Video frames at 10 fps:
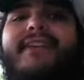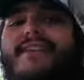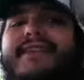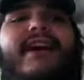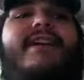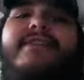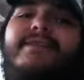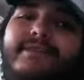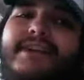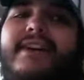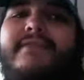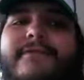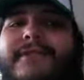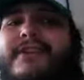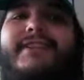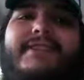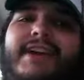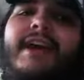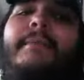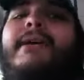You gotta own Kung Fury the
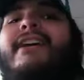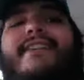game.